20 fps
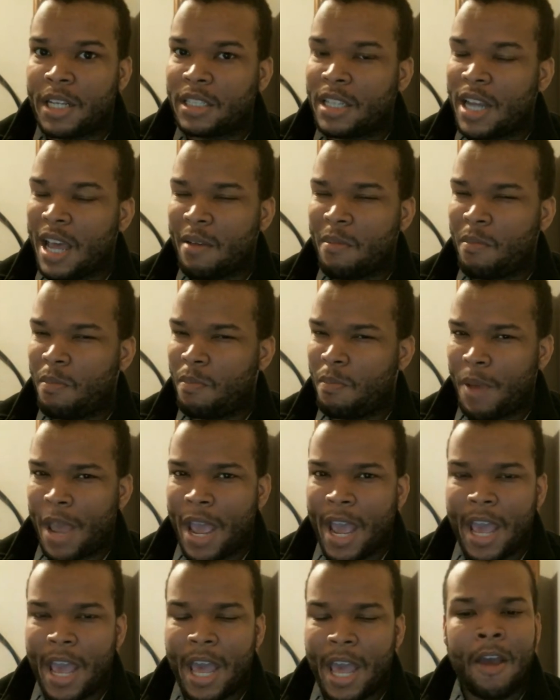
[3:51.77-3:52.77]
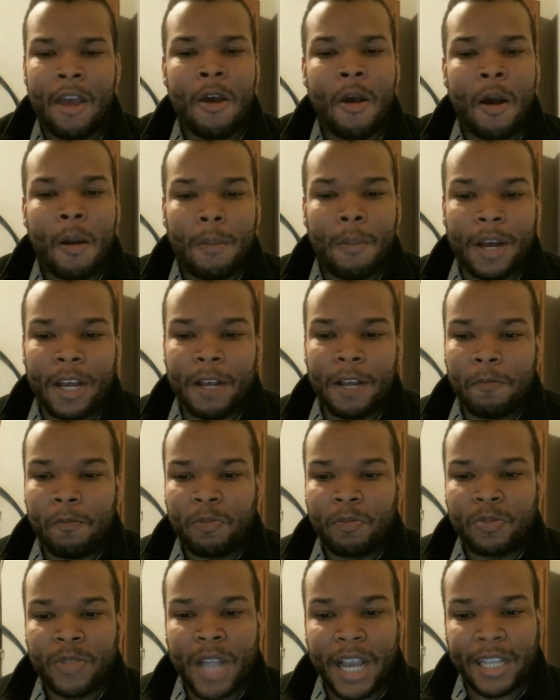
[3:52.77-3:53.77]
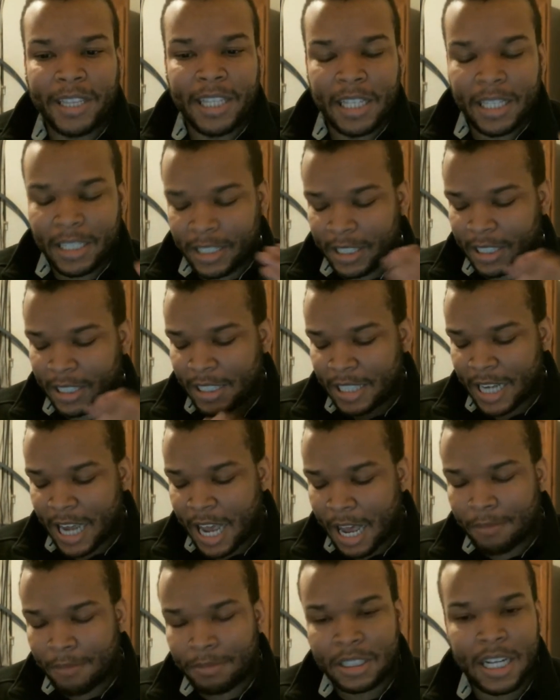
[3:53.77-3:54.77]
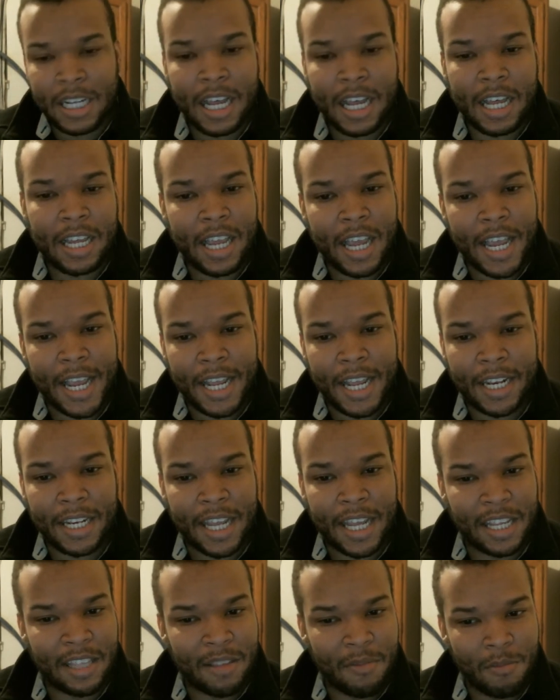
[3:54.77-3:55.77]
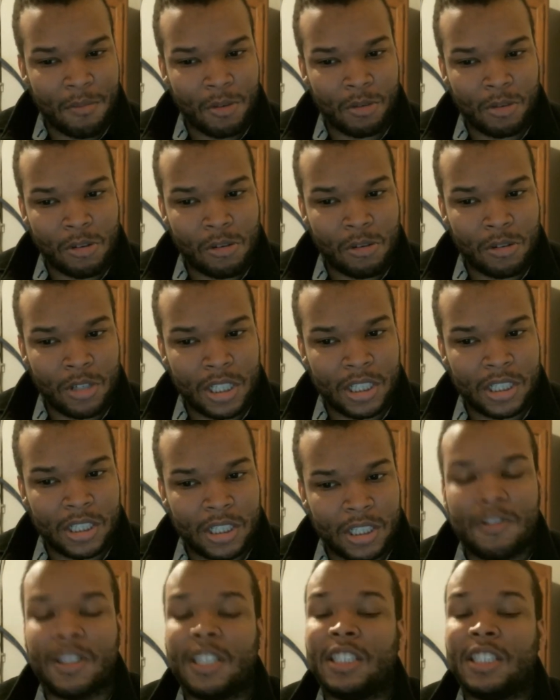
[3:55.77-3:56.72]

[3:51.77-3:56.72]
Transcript: It's not bad, but I think because of the time slot and like the musicalness of it,